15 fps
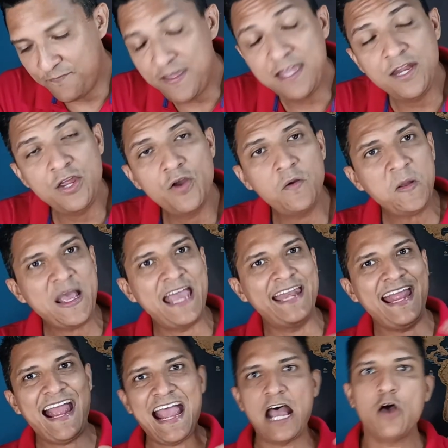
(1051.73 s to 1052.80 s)
video and
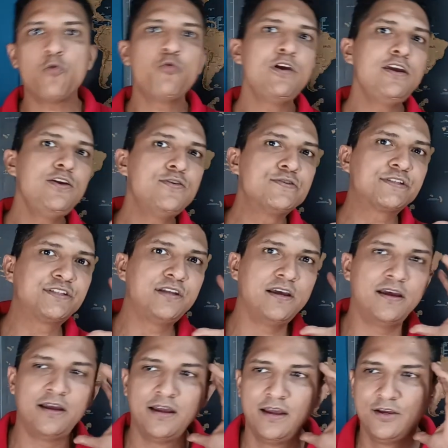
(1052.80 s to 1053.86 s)
how we use
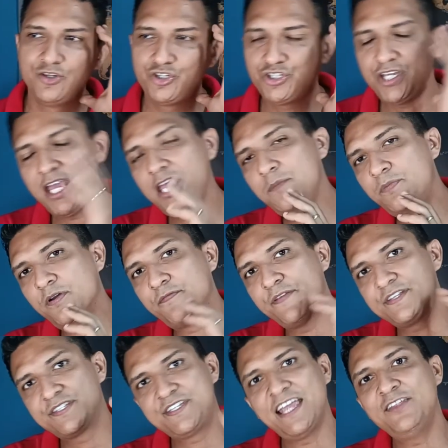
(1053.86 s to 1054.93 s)
the shape of a
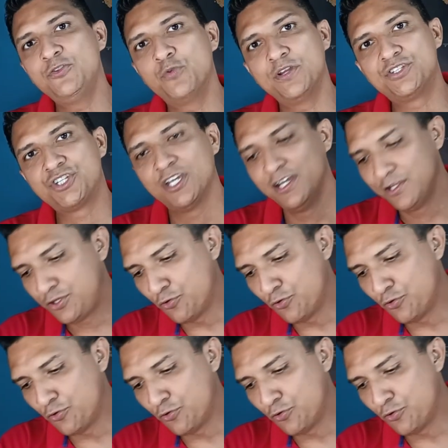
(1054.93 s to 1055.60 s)
sandwich